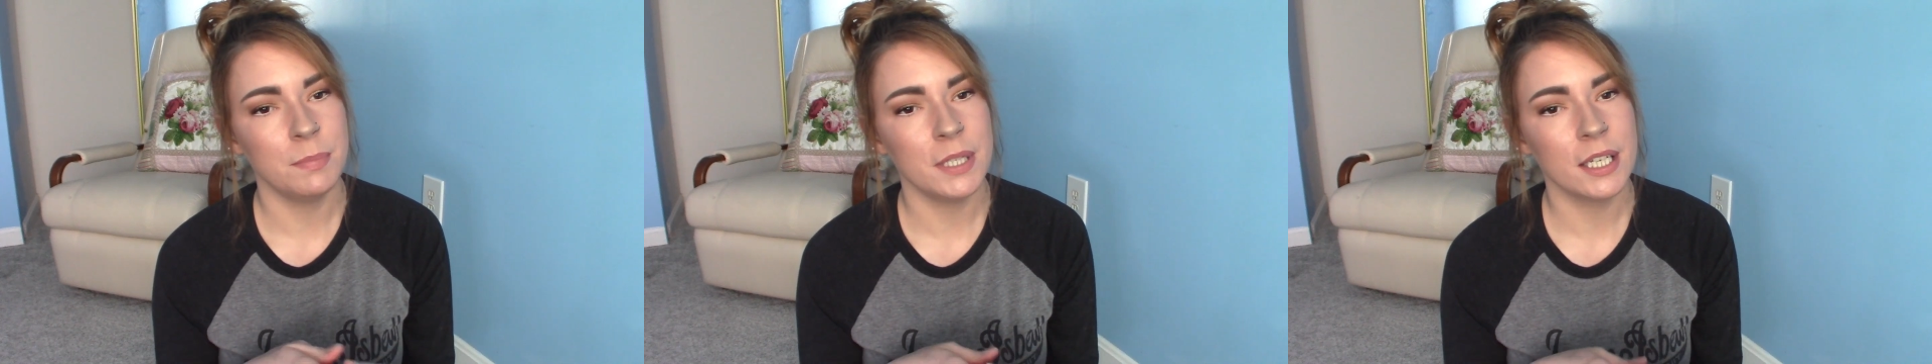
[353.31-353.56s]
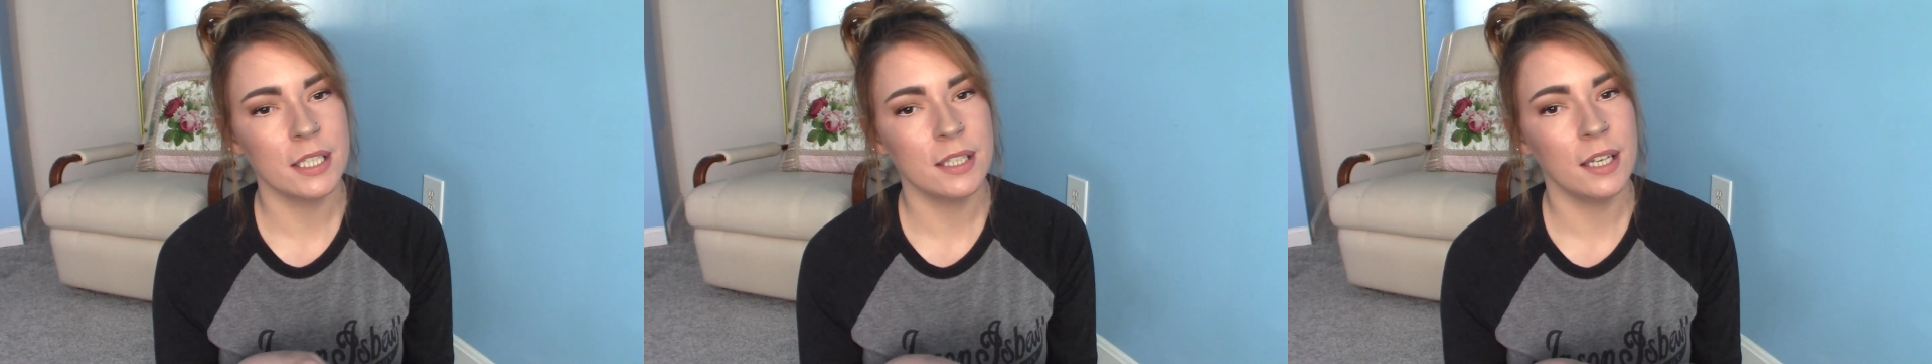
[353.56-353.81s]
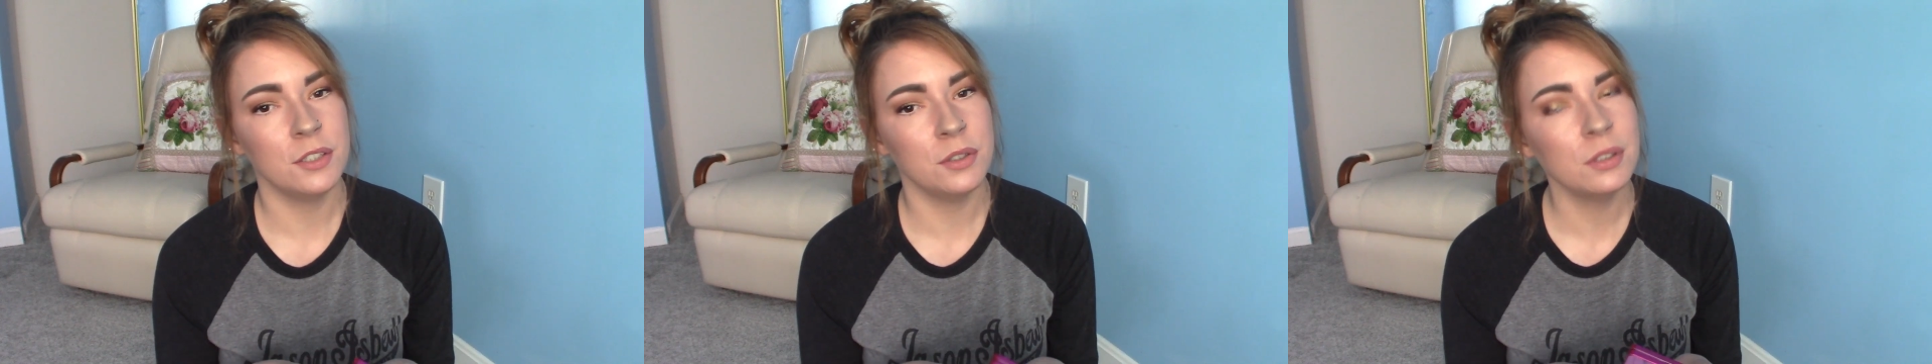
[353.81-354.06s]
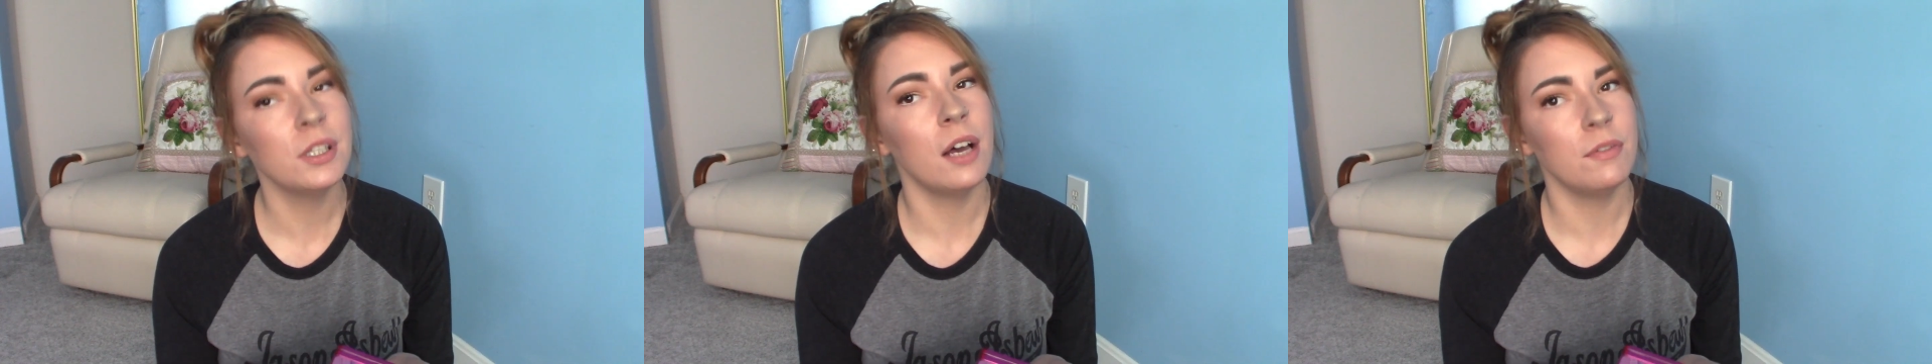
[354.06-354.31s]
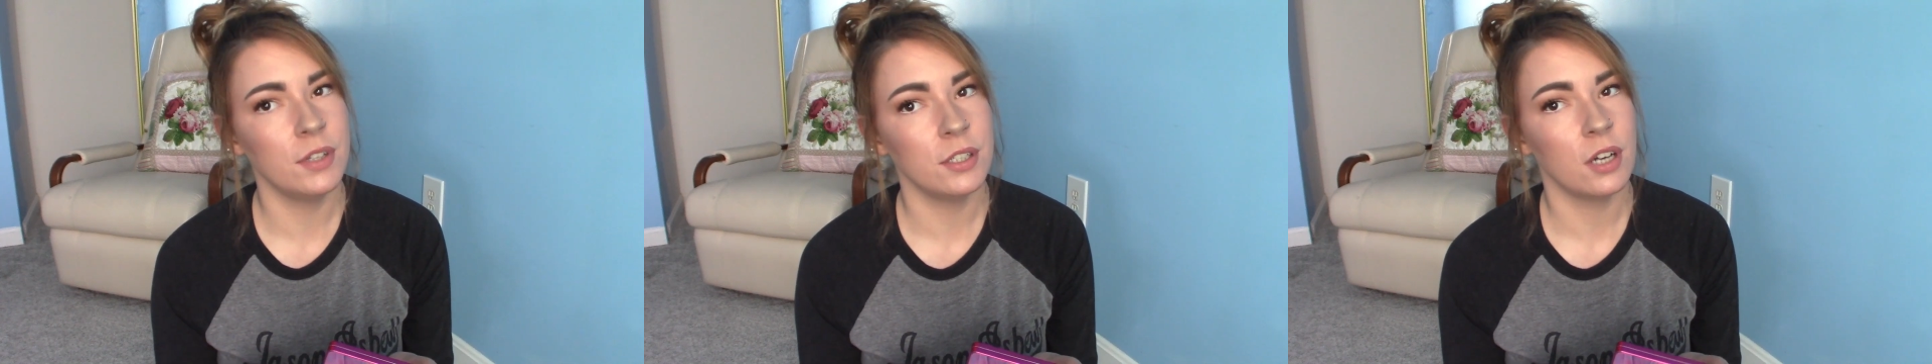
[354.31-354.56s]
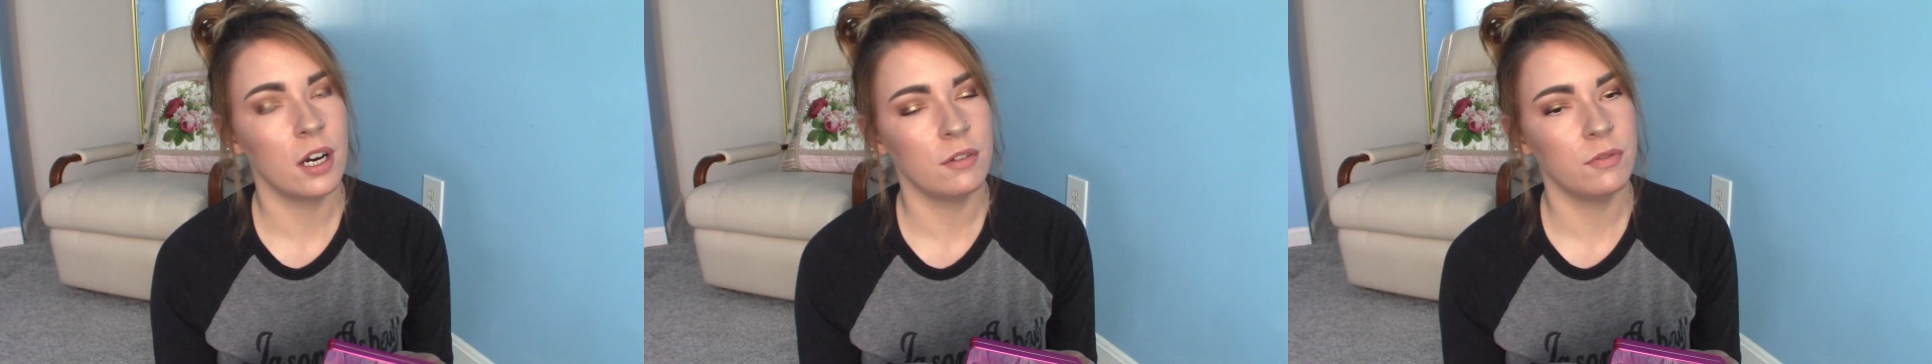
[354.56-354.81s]
because I do love the
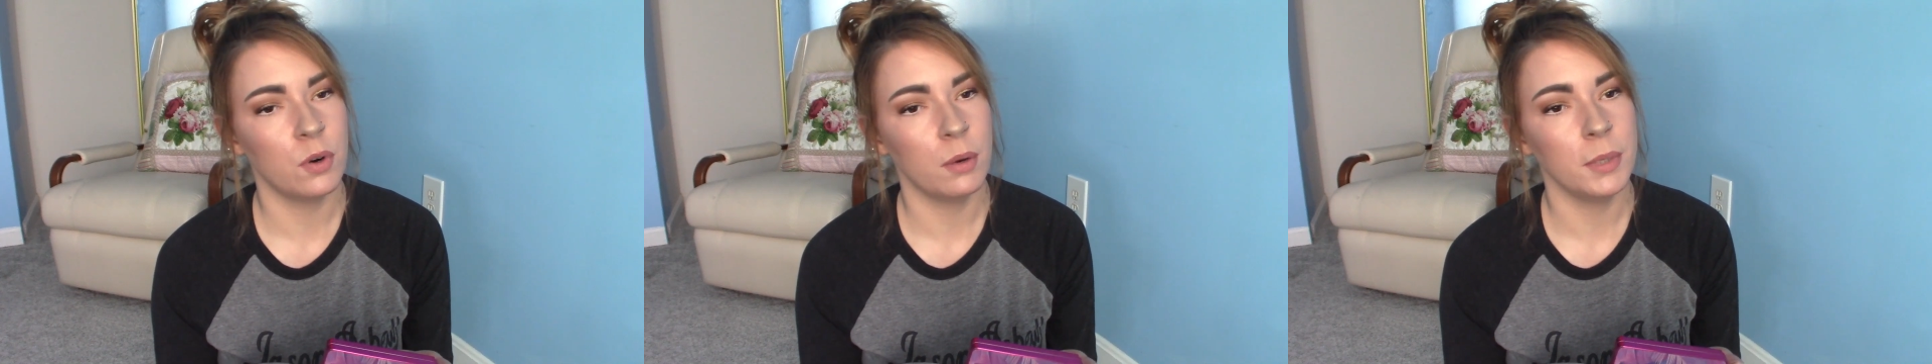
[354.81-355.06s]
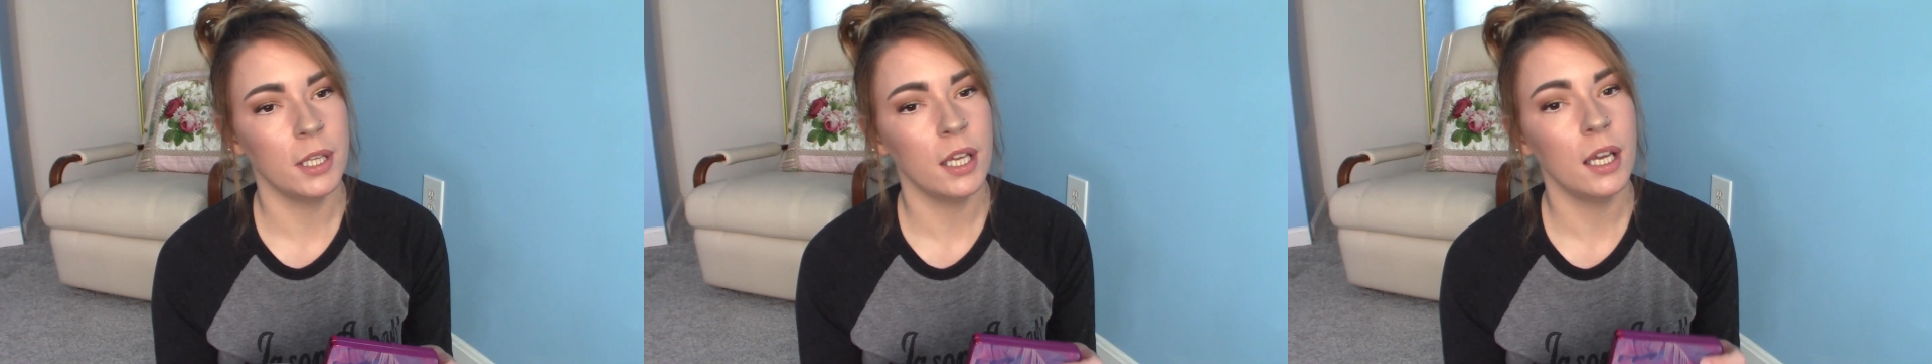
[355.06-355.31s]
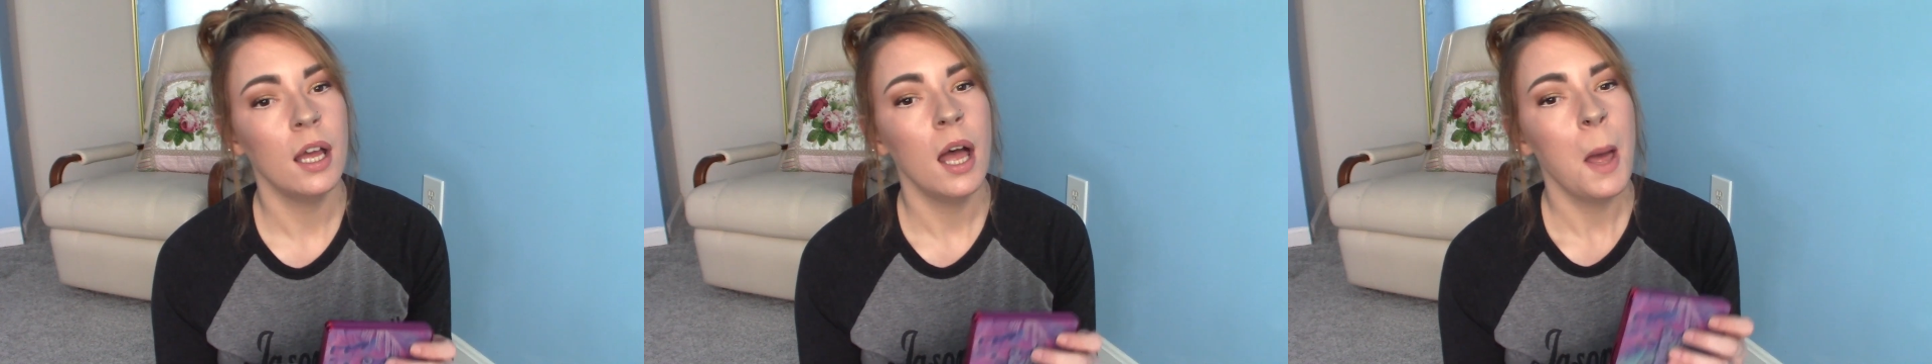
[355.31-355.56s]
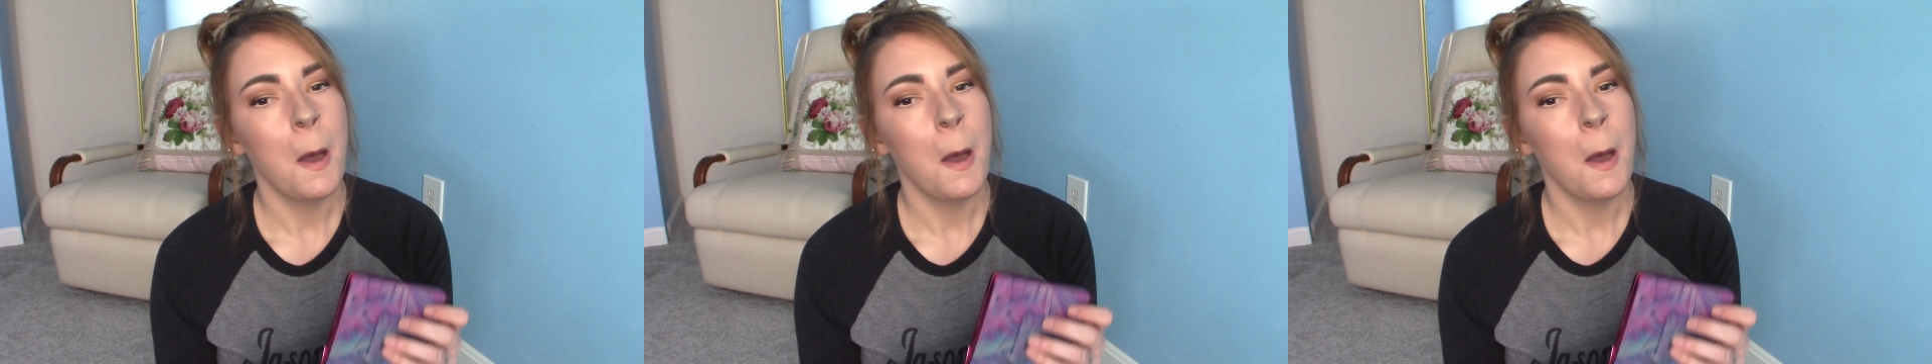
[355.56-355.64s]
Tarte formula.